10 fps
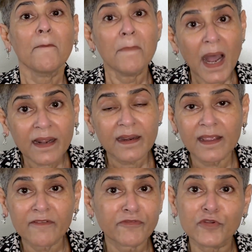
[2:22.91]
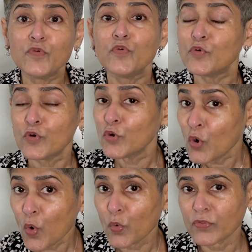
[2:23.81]
But if you
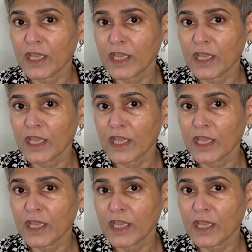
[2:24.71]
know